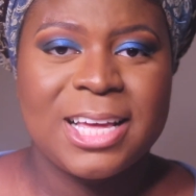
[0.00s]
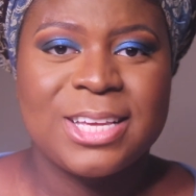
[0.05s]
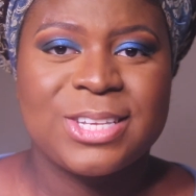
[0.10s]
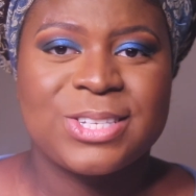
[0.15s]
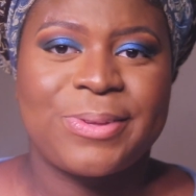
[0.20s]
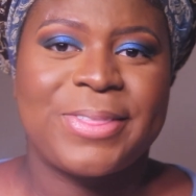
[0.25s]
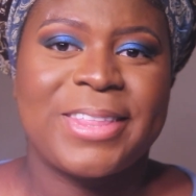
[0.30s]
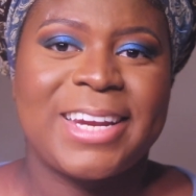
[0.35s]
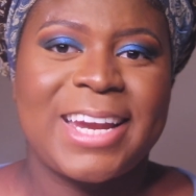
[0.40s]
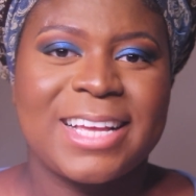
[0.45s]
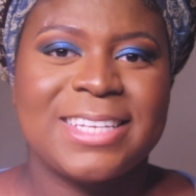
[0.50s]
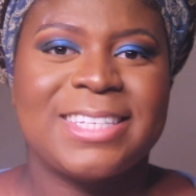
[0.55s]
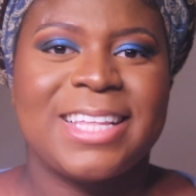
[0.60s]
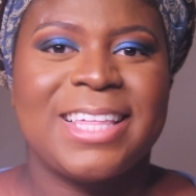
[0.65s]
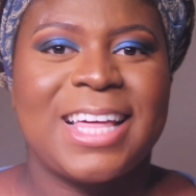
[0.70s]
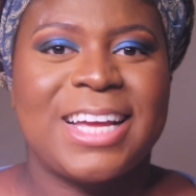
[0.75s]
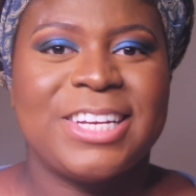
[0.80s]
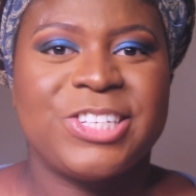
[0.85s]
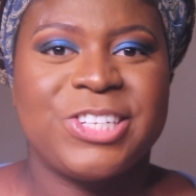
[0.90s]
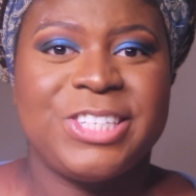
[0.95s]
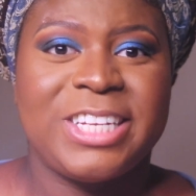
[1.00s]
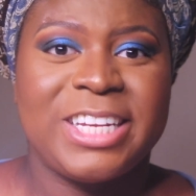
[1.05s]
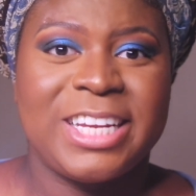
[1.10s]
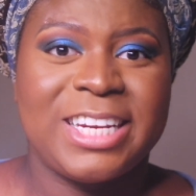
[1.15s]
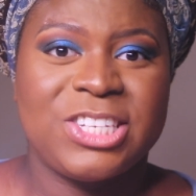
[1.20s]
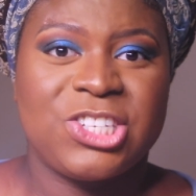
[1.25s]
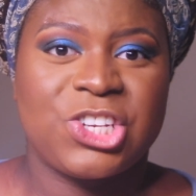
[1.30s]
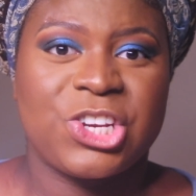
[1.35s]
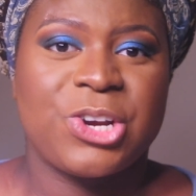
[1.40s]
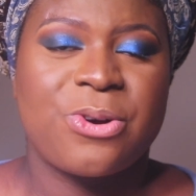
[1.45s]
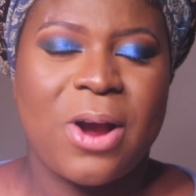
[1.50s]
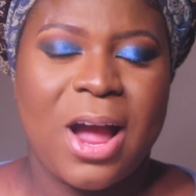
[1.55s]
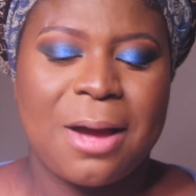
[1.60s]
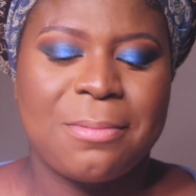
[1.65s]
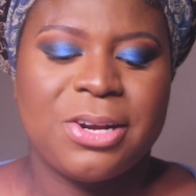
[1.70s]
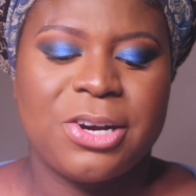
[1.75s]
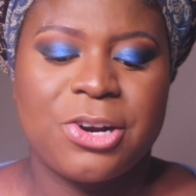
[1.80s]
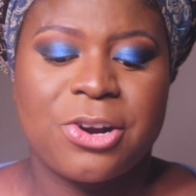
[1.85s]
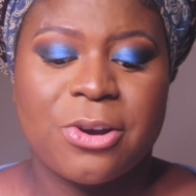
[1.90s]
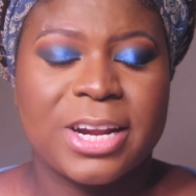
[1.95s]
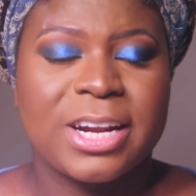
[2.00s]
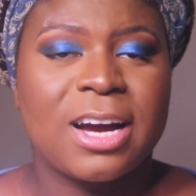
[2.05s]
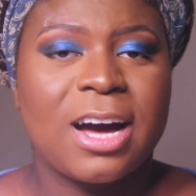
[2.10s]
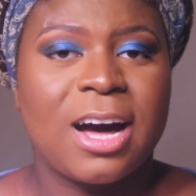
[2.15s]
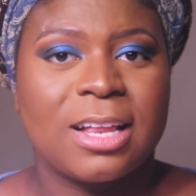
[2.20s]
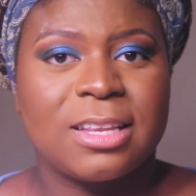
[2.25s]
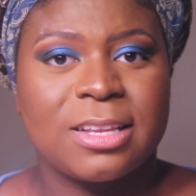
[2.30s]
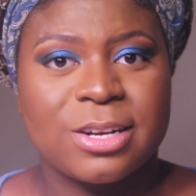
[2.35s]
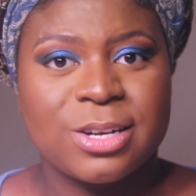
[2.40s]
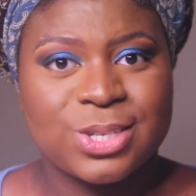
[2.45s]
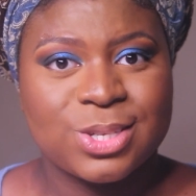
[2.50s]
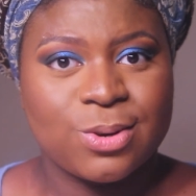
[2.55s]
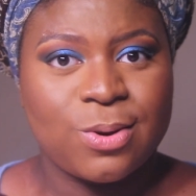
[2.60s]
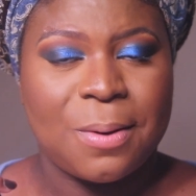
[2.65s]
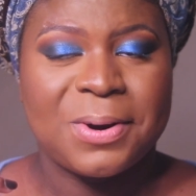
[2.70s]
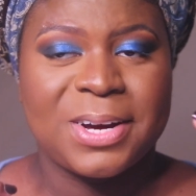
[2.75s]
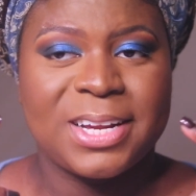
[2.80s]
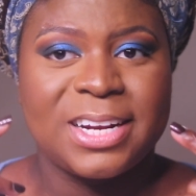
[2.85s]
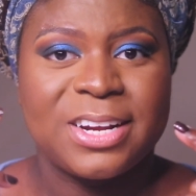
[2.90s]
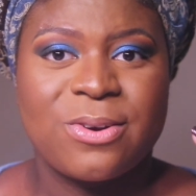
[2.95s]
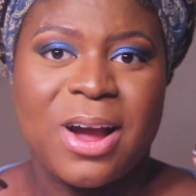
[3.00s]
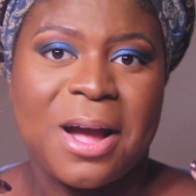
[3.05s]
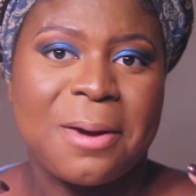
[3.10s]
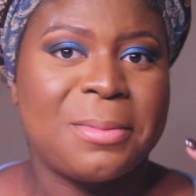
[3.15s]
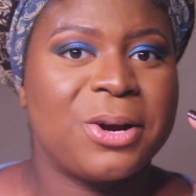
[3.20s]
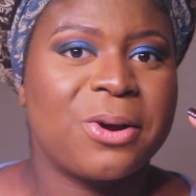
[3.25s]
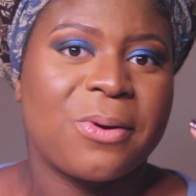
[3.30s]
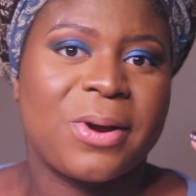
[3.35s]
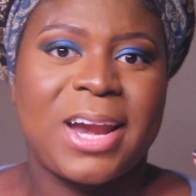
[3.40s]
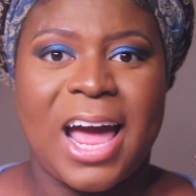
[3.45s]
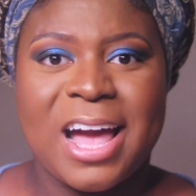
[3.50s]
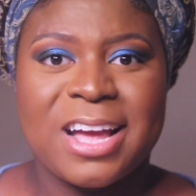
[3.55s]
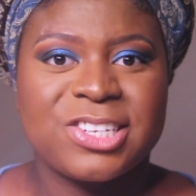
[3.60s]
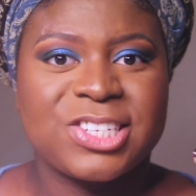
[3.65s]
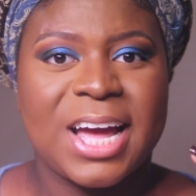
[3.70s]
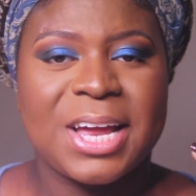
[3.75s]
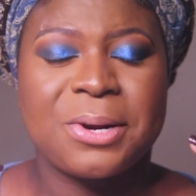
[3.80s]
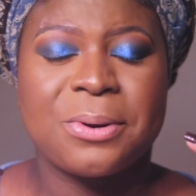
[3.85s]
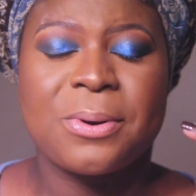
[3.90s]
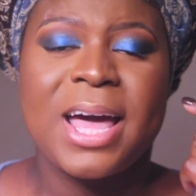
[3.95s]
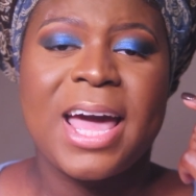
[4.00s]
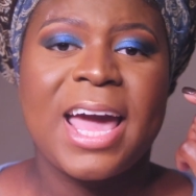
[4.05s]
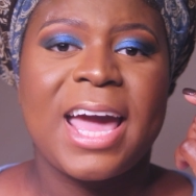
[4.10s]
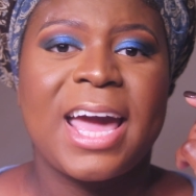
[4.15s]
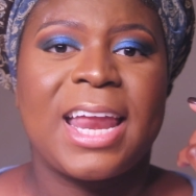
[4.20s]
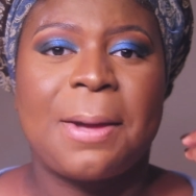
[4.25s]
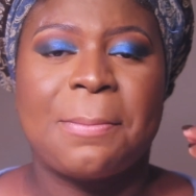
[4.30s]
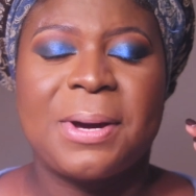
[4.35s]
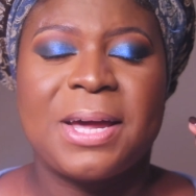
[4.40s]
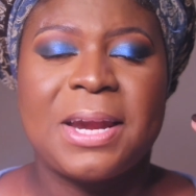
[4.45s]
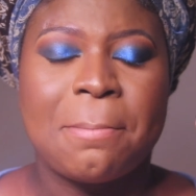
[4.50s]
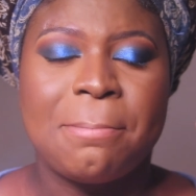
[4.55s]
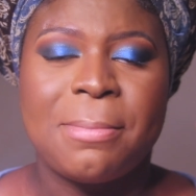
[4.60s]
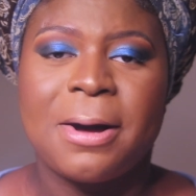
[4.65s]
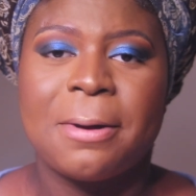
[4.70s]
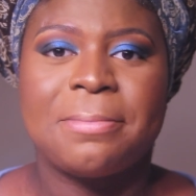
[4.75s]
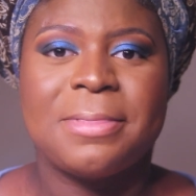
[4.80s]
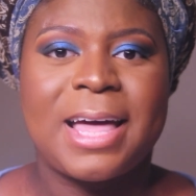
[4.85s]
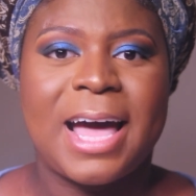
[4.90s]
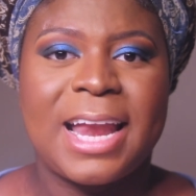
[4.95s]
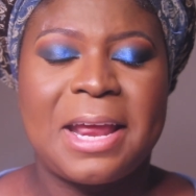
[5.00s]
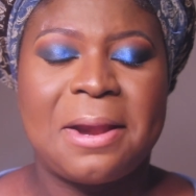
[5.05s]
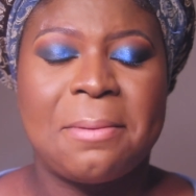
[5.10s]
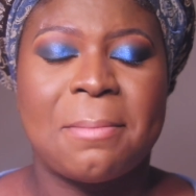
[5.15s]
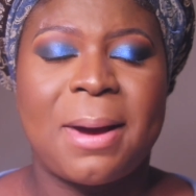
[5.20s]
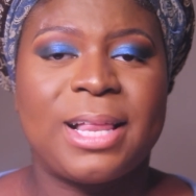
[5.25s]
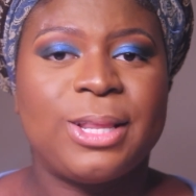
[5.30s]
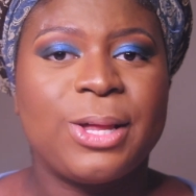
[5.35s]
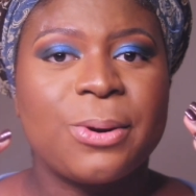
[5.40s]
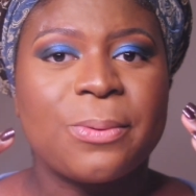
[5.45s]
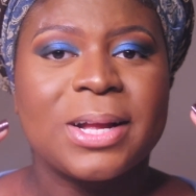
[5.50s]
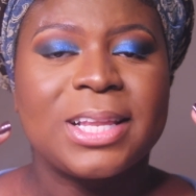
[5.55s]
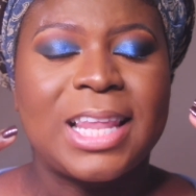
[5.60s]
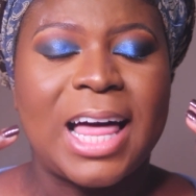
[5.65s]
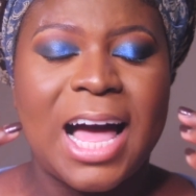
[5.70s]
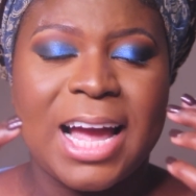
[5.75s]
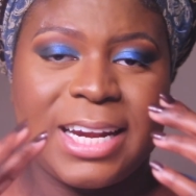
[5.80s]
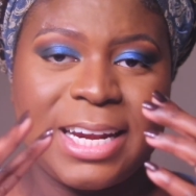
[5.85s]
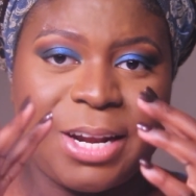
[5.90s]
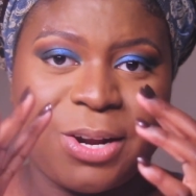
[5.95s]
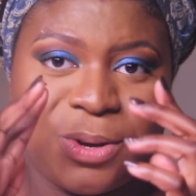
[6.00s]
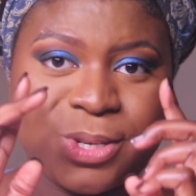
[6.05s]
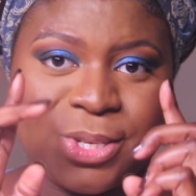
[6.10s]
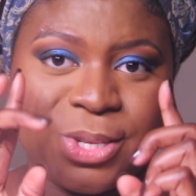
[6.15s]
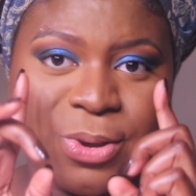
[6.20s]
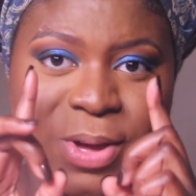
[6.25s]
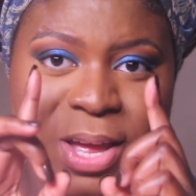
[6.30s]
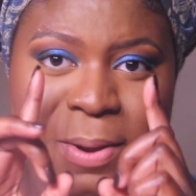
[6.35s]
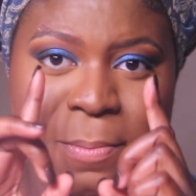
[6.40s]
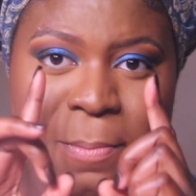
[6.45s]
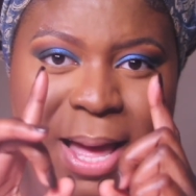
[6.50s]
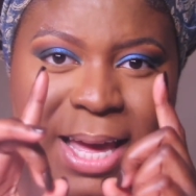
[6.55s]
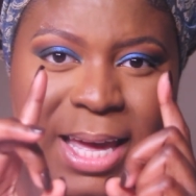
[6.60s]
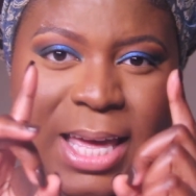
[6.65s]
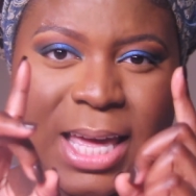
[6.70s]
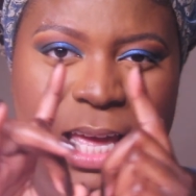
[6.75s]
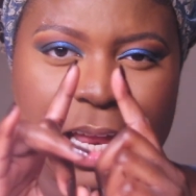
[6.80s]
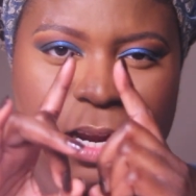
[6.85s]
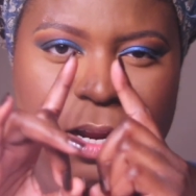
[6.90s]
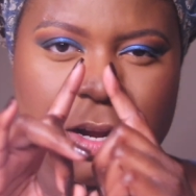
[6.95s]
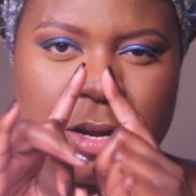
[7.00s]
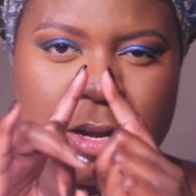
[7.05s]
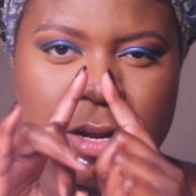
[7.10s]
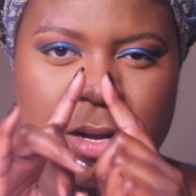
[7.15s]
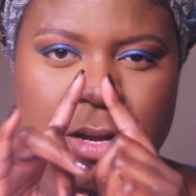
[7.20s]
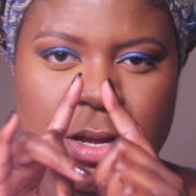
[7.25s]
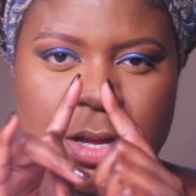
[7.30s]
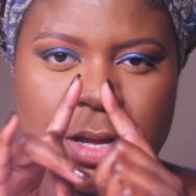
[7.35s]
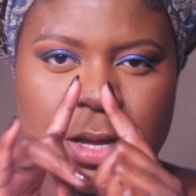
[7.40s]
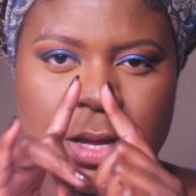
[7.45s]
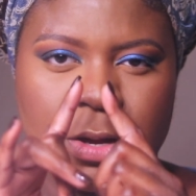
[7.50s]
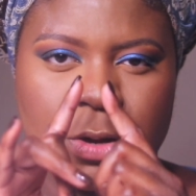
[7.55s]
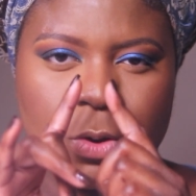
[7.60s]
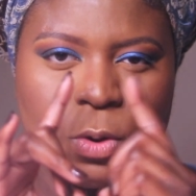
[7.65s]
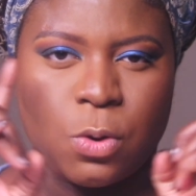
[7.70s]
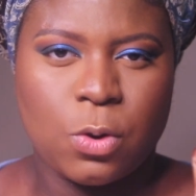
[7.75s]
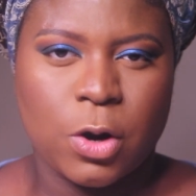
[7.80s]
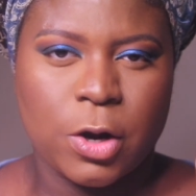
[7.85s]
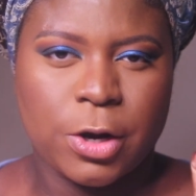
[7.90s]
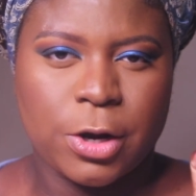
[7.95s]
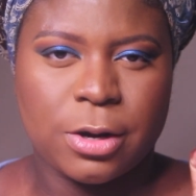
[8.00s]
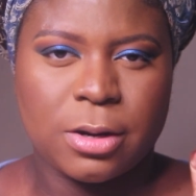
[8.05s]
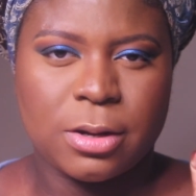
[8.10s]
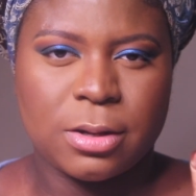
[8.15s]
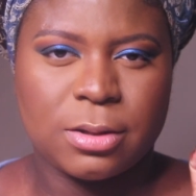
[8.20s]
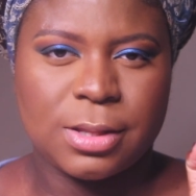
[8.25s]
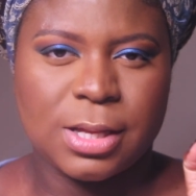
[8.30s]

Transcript: So the next thing that she did is she grabbed a green color. So I'm going to grab a green eyeshadow and I'm going to pop that in my lower line and also in my inner corner.